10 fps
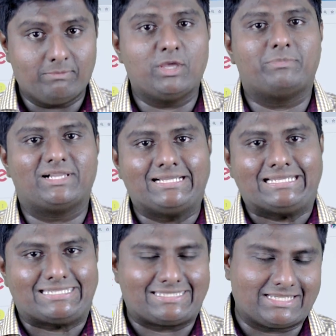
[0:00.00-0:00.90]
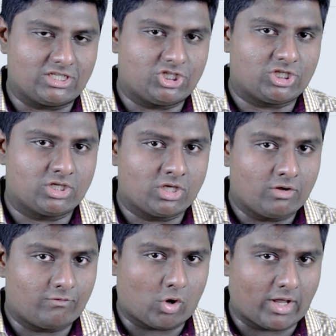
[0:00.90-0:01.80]
people search
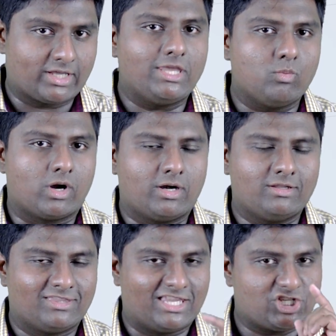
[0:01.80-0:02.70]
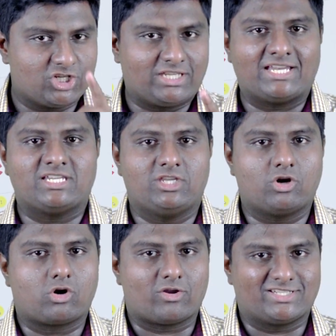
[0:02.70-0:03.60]
for a keyword, they should get
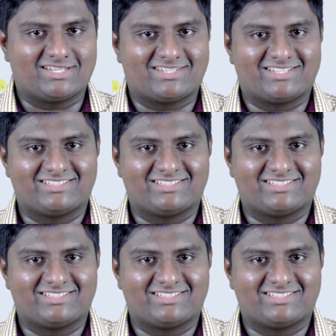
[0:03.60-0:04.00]
your content.